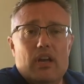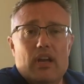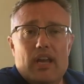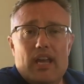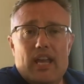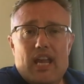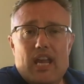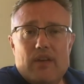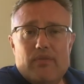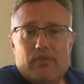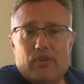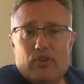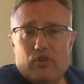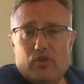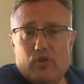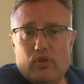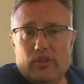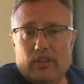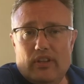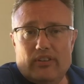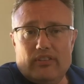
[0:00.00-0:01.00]
even
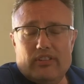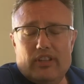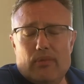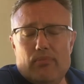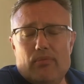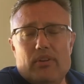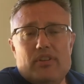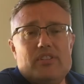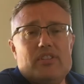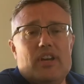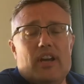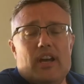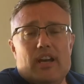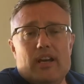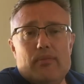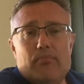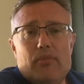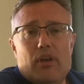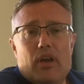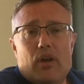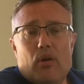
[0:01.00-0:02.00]
during the
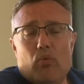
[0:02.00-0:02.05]
summertime,